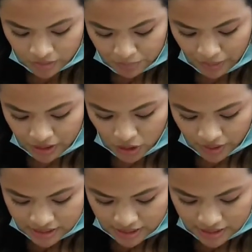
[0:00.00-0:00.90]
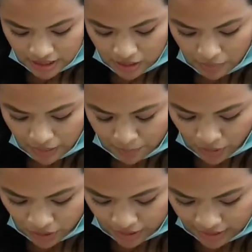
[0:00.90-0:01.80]
my yoke is easy and my
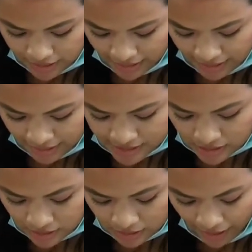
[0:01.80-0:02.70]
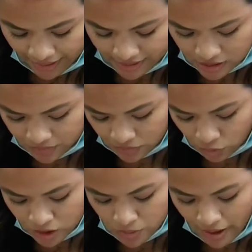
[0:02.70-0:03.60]
burden is light.
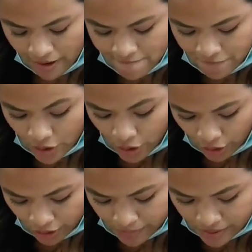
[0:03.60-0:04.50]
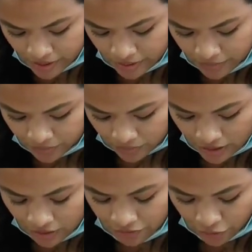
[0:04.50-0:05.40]
What's my verb
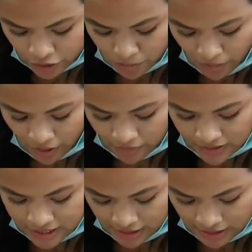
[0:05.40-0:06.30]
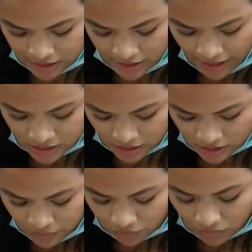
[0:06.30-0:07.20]
in the first part of the sentence, class?
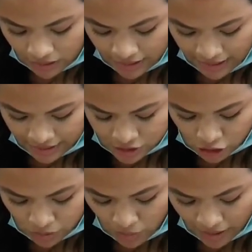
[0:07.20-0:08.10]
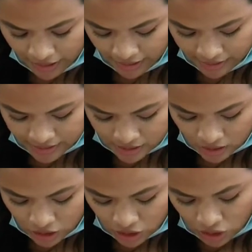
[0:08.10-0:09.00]
Is. Who or what is?
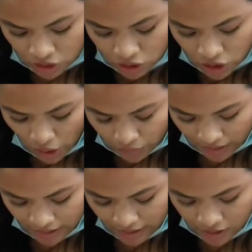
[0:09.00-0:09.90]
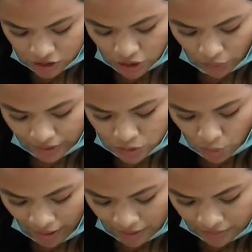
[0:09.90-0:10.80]
Yoke is. Yoke is what?